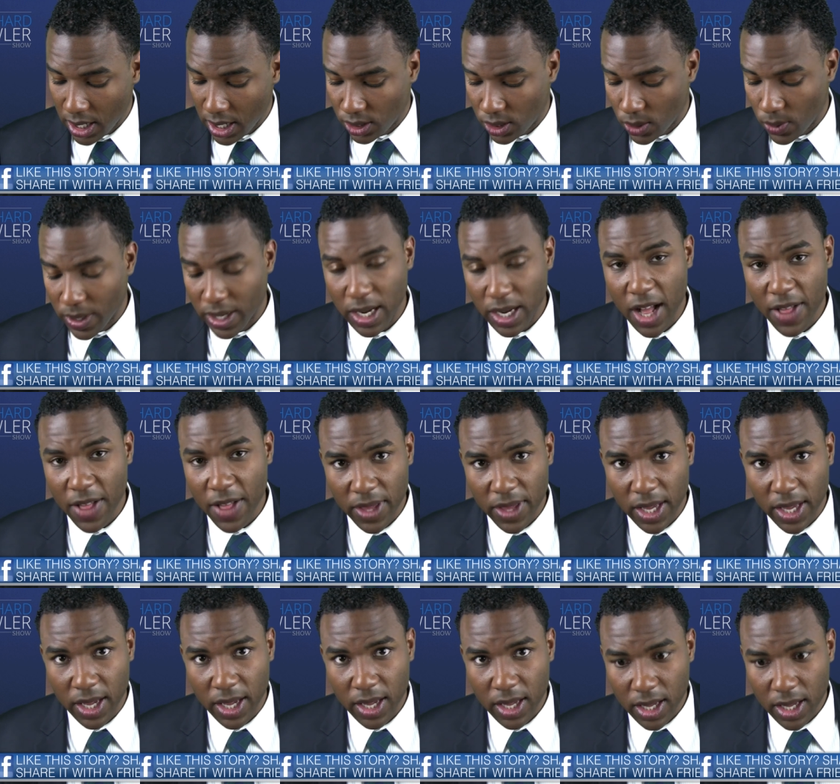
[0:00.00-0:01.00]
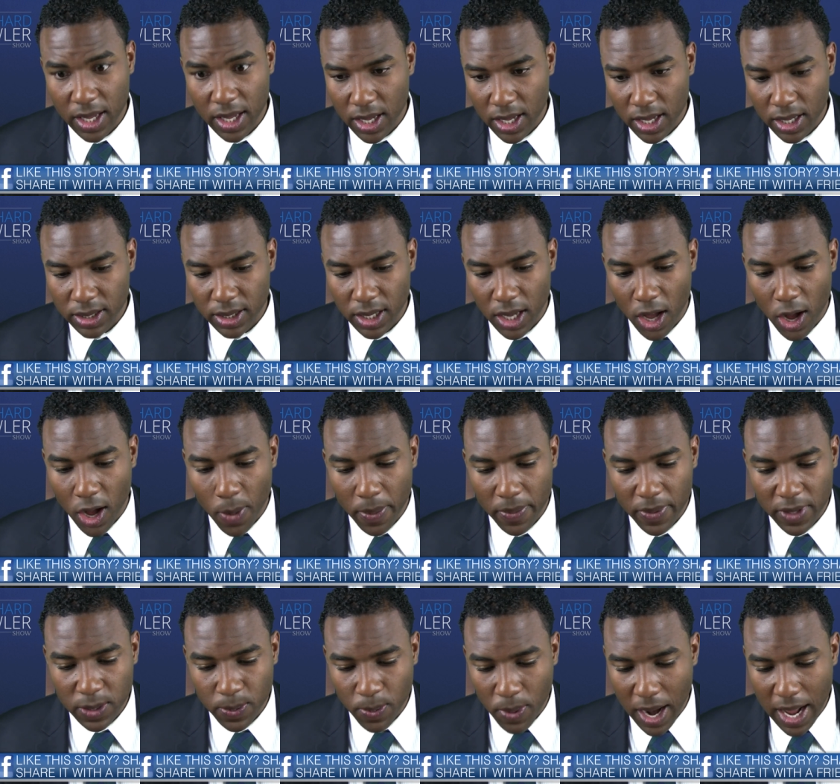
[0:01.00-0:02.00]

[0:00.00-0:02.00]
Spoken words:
is doing nothing to help in this